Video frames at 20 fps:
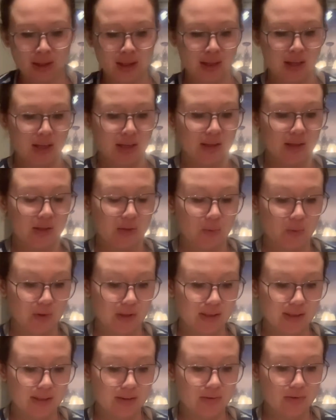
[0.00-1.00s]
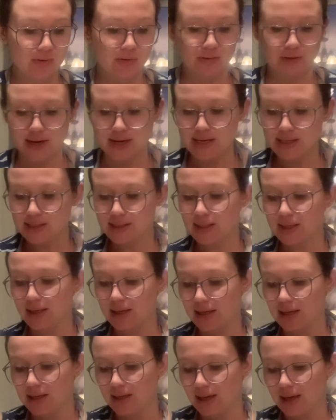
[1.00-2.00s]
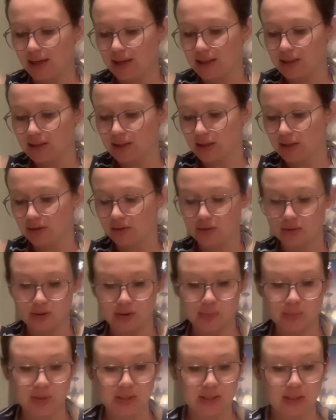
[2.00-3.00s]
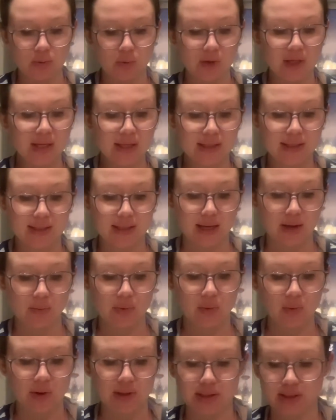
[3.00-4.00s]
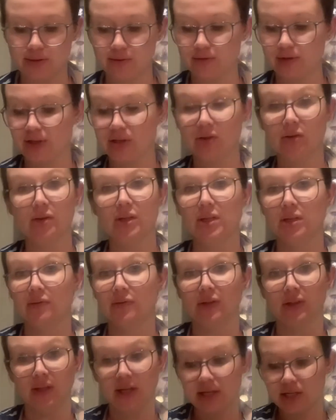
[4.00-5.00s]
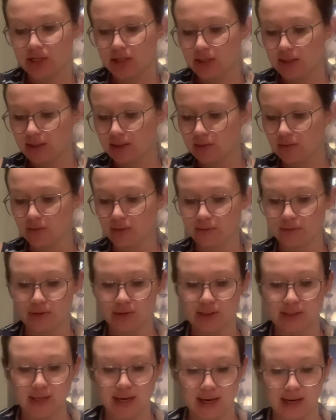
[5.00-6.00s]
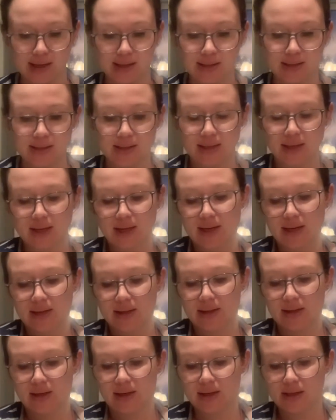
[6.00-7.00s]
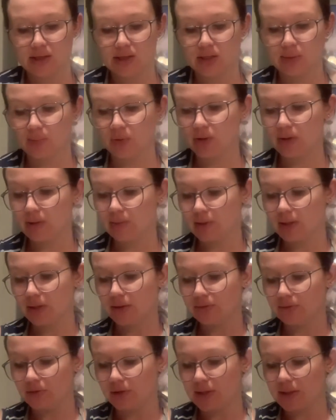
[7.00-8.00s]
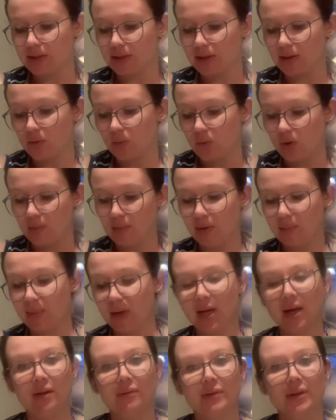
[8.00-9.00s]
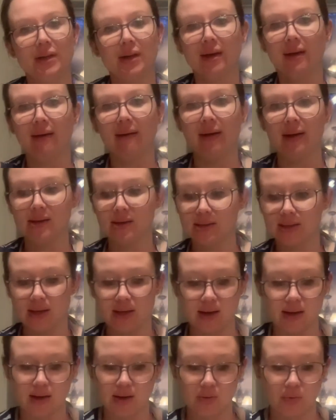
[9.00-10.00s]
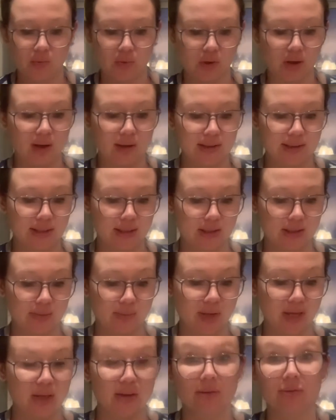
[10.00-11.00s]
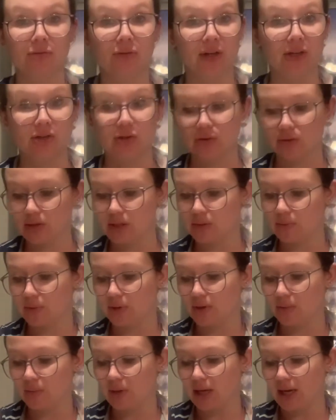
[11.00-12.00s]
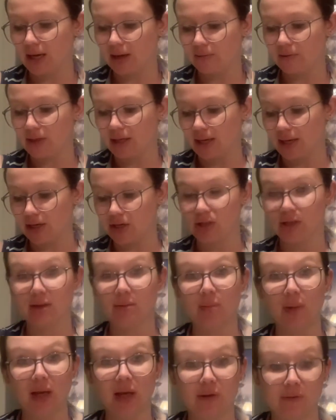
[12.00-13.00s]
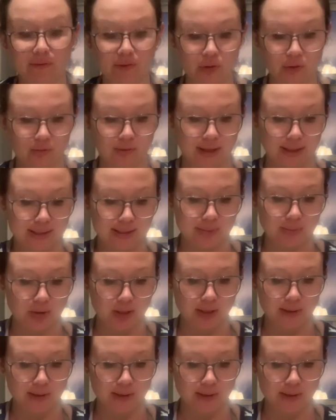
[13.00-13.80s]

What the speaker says: This works out great as if those busy weeks that we want to have fresh cookies for lunches or for snacks, that I can just pull them out of the freezer, warm up my oven, and we're all set to make fresh cookies without me having to actually make a full recipe.